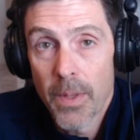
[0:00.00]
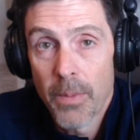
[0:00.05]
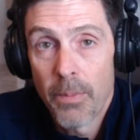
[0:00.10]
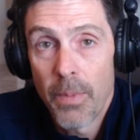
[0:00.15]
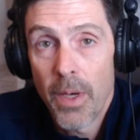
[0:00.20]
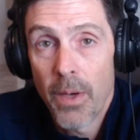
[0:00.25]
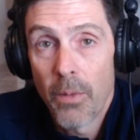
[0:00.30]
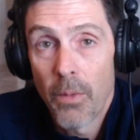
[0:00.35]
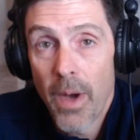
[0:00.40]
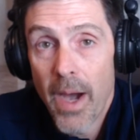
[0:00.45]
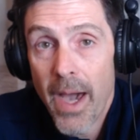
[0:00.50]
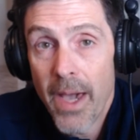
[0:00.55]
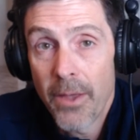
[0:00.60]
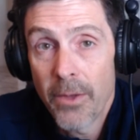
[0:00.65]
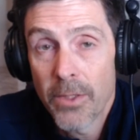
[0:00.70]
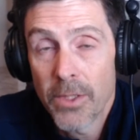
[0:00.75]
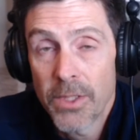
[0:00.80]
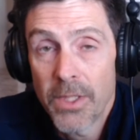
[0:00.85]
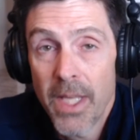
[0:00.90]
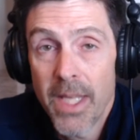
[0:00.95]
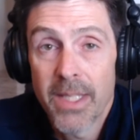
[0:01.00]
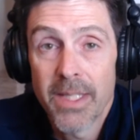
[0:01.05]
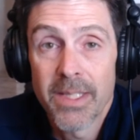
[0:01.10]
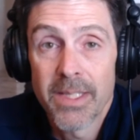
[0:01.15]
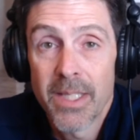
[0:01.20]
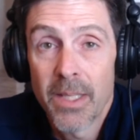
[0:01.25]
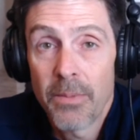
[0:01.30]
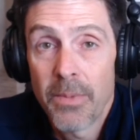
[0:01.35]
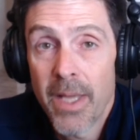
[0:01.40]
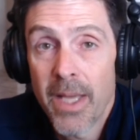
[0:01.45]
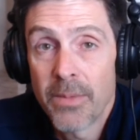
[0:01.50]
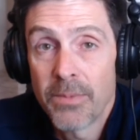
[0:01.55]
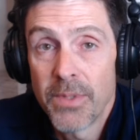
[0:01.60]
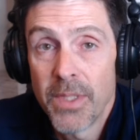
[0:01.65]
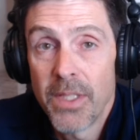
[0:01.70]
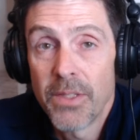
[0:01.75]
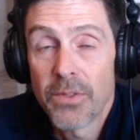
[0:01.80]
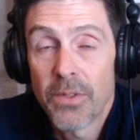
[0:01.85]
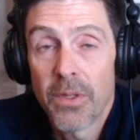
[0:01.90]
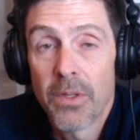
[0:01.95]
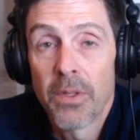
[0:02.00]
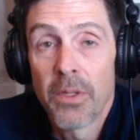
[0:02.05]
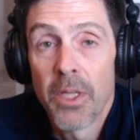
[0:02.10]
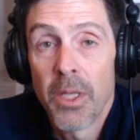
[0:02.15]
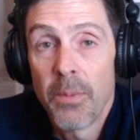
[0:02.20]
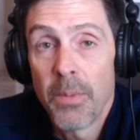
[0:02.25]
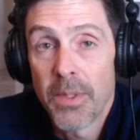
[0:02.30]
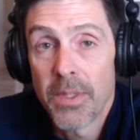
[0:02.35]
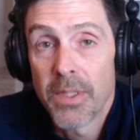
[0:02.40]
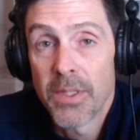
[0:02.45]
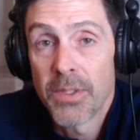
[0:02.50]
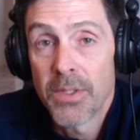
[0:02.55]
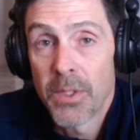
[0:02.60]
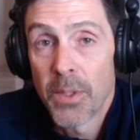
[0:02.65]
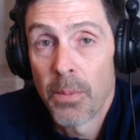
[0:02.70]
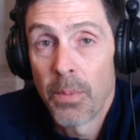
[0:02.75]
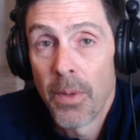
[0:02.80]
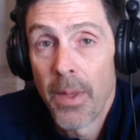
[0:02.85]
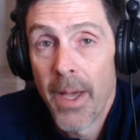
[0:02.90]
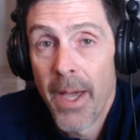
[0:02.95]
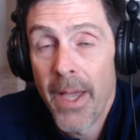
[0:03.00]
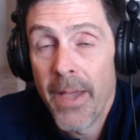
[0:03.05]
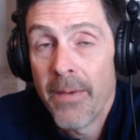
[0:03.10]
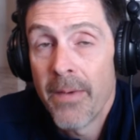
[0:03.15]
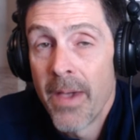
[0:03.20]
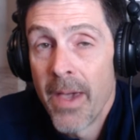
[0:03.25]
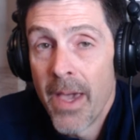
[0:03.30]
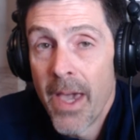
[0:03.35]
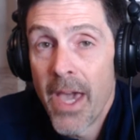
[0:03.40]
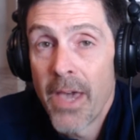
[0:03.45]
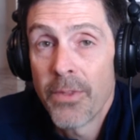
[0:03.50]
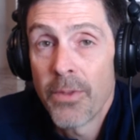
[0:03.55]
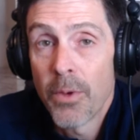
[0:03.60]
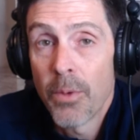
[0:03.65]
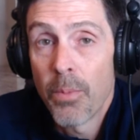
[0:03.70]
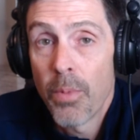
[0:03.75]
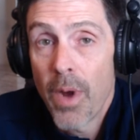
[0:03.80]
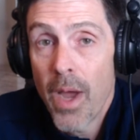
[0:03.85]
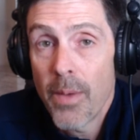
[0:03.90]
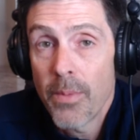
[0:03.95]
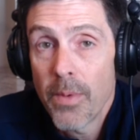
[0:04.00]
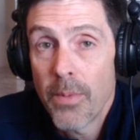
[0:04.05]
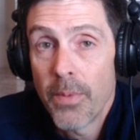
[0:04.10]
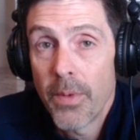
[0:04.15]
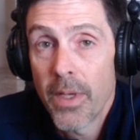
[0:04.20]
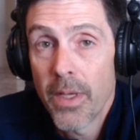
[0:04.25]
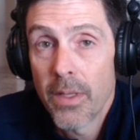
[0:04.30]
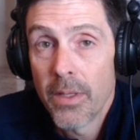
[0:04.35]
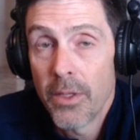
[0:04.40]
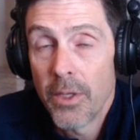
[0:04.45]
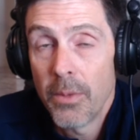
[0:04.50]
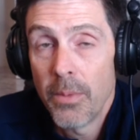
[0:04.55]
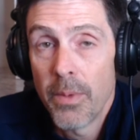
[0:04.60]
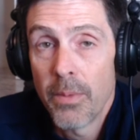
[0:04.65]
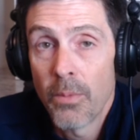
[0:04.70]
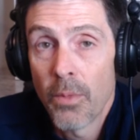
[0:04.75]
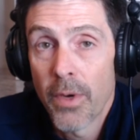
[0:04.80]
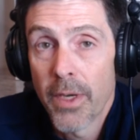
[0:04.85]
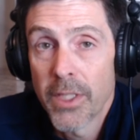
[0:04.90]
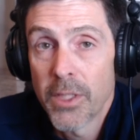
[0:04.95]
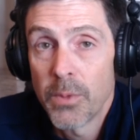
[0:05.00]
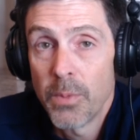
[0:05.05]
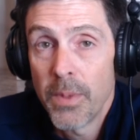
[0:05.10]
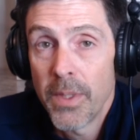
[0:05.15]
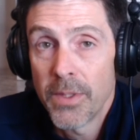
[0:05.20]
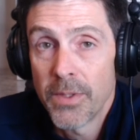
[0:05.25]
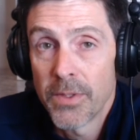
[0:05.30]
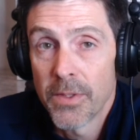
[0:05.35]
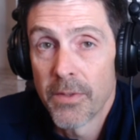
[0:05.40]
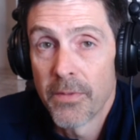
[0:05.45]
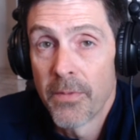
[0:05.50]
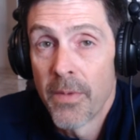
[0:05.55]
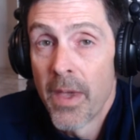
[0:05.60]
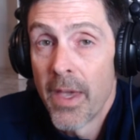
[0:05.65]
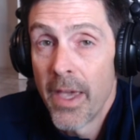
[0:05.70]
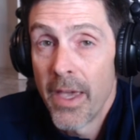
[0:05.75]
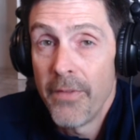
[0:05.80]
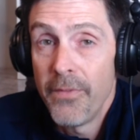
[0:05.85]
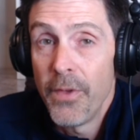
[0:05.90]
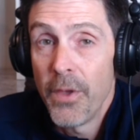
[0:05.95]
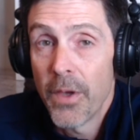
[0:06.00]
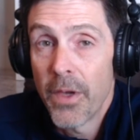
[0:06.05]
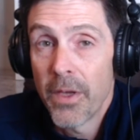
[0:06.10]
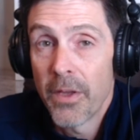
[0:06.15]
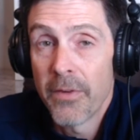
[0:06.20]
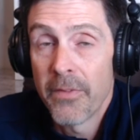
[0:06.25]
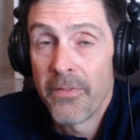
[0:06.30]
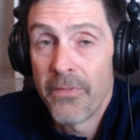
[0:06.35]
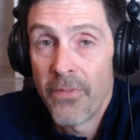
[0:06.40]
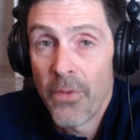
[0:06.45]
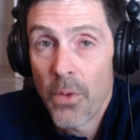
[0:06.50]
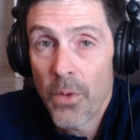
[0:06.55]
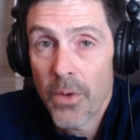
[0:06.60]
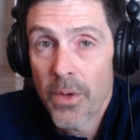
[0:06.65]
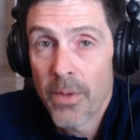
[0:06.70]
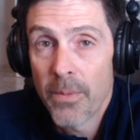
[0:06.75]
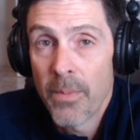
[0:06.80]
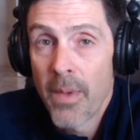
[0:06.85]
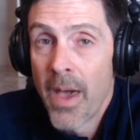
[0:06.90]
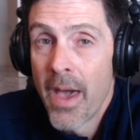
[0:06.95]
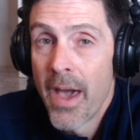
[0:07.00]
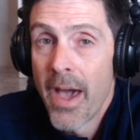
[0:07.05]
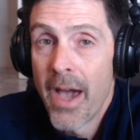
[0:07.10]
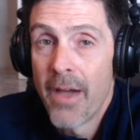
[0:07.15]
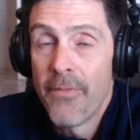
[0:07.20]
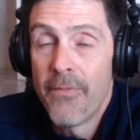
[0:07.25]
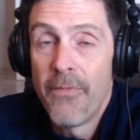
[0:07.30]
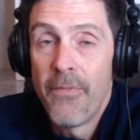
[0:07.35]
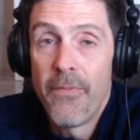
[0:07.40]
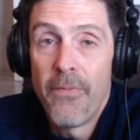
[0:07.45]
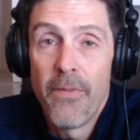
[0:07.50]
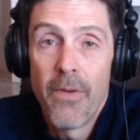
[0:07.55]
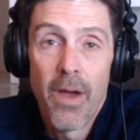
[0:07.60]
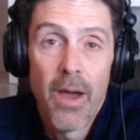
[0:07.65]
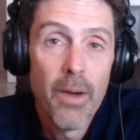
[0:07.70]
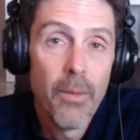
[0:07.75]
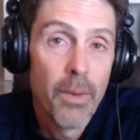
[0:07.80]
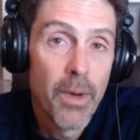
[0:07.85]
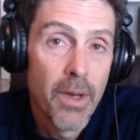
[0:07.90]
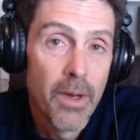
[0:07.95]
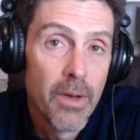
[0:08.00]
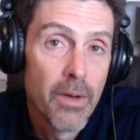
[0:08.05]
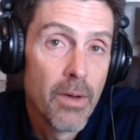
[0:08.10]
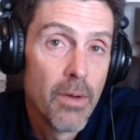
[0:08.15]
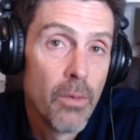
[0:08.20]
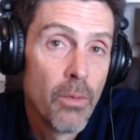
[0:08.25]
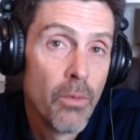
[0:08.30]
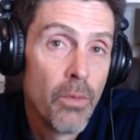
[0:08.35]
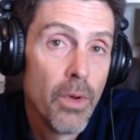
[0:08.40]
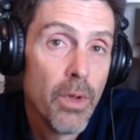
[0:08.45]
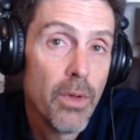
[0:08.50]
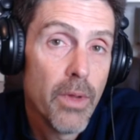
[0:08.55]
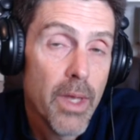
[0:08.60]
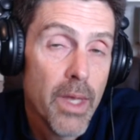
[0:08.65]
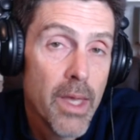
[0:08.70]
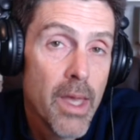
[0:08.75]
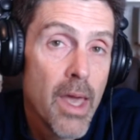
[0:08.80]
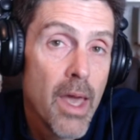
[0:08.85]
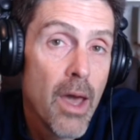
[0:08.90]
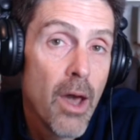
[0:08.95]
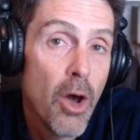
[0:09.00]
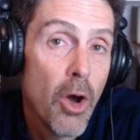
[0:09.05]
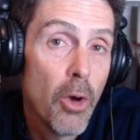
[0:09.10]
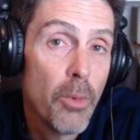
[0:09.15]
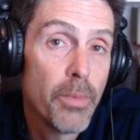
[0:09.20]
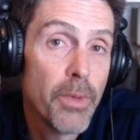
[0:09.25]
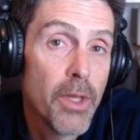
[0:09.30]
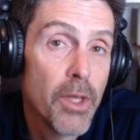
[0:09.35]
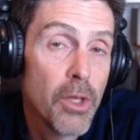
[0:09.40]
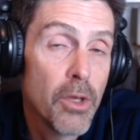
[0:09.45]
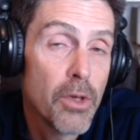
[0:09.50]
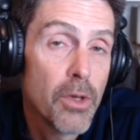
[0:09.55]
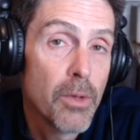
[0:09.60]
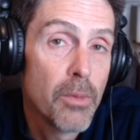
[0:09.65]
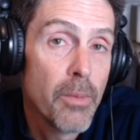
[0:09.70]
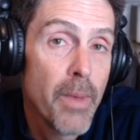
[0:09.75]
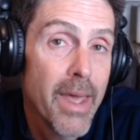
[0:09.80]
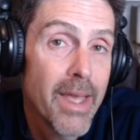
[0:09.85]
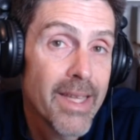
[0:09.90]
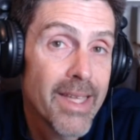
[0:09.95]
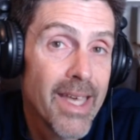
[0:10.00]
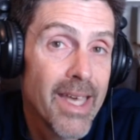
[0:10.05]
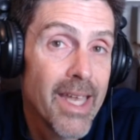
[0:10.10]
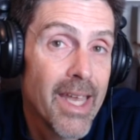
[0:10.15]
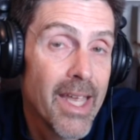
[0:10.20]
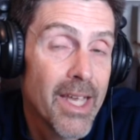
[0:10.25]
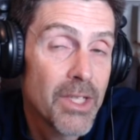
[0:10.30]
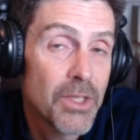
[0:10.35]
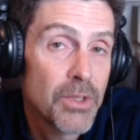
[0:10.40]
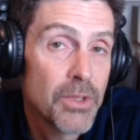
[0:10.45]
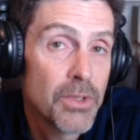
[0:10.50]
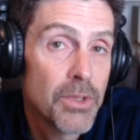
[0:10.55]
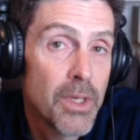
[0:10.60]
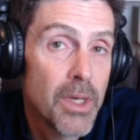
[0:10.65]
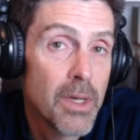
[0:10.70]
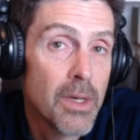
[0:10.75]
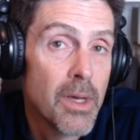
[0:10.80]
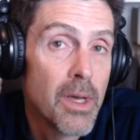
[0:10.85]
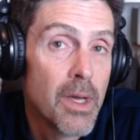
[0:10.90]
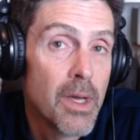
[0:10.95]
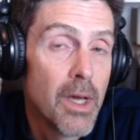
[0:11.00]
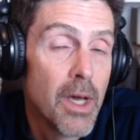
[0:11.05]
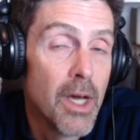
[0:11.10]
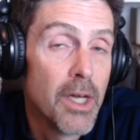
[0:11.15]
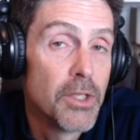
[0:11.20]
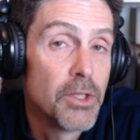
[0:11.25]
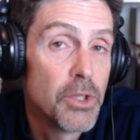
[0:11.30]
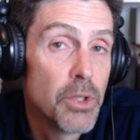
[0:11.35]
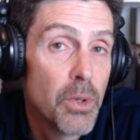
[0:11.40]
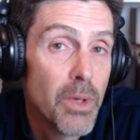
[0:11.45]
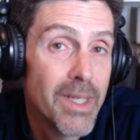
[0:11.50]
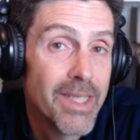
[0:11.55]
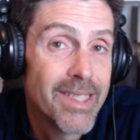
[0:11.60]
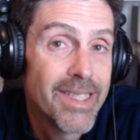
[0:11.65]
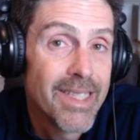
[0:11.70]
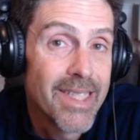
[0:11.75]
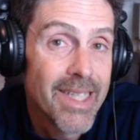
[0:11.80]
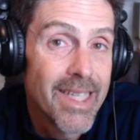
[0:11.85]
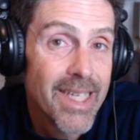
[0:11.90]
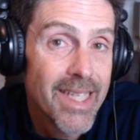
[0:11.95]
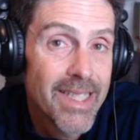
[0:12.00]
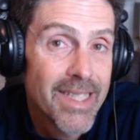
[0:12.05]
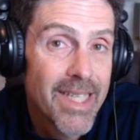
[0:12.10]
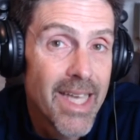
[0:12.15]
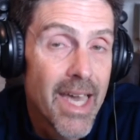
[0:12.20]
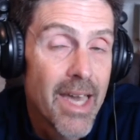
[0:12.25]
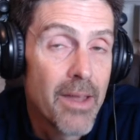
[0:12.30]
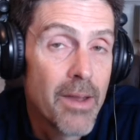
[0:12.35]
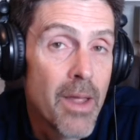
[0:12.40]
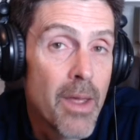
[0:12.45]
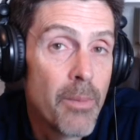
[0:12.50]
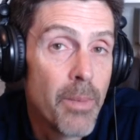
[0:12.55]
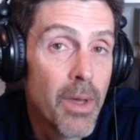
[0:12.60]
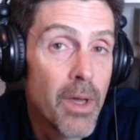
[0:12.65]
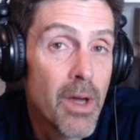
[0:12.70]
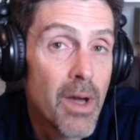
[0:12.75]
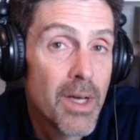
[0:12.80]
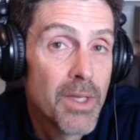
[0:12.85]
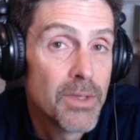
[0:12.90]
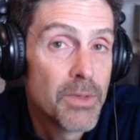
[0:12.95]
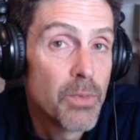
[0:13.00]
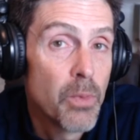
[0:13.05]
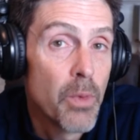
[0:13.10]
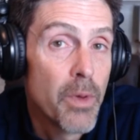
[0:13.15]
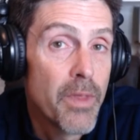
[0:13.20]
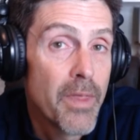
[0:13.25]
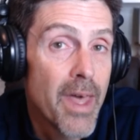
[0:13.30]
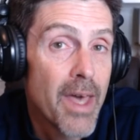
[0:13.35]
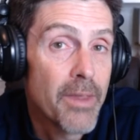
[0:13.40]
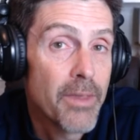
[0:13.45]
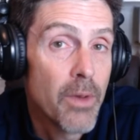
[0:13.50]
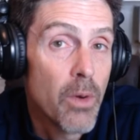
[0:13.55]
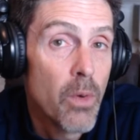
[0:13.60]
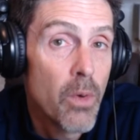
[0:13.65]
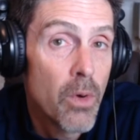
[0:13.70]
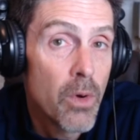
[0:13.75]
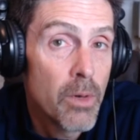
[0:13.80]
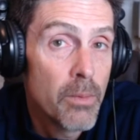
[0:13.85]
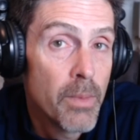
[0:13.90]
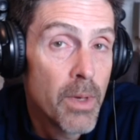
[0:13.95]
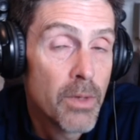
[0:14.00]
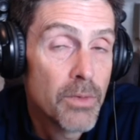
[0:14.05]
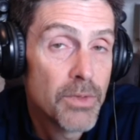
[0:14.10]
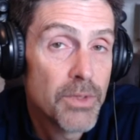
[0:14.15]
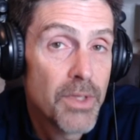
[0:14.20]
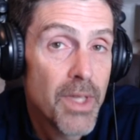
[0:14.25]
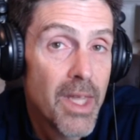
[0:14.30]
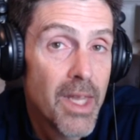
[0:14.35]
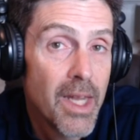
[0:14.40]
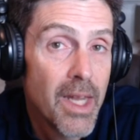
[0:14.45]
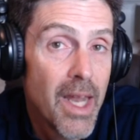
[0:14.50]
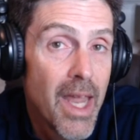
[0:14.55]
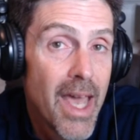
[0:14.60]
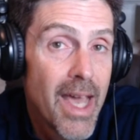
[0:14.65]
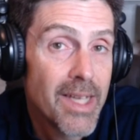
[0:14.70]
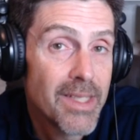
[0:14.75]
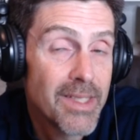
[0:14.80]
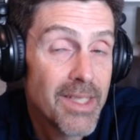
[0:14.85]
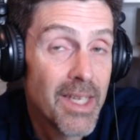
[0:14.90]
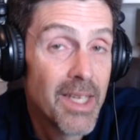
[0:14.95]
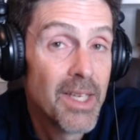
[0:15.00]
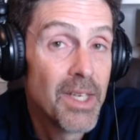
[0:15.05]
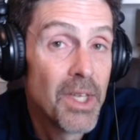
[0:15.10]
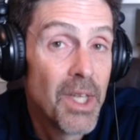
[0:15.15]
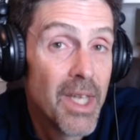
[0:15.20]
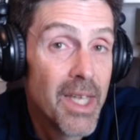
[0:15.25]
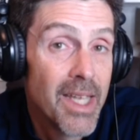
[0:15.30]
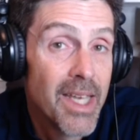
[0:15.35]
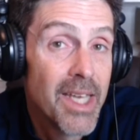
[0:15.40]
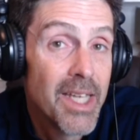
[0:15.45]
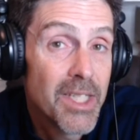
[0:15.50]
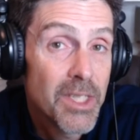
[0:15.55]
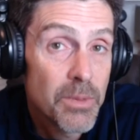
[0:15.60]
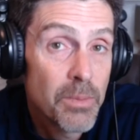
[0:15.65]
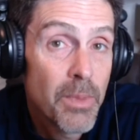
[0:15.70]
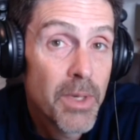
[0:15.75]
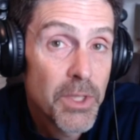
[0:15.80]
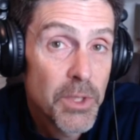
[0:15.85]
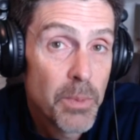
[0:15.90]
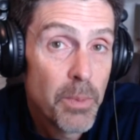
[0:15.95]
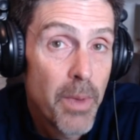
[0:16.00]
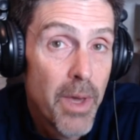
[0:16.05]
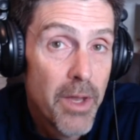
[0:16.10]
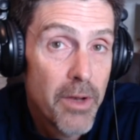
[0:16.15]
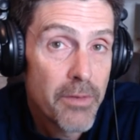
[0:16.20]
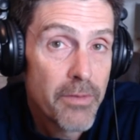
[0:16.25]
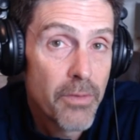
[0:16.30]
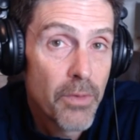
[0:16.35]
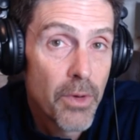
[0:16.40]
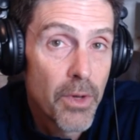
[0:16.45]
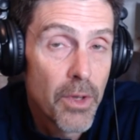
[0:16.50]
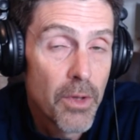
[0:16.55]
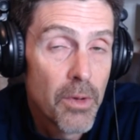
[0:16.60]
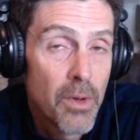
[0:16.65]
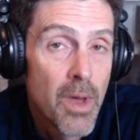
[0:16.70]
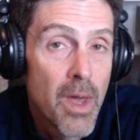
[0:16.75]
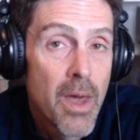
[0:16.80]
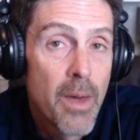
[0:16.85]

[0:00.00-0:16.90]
But I understand that sometimes these are in limited supply and they're probably a little bit more expensive. If you can afford them, I would really hope that you could make that extra choice to get that, because without the hormones that it has, it is much better for you.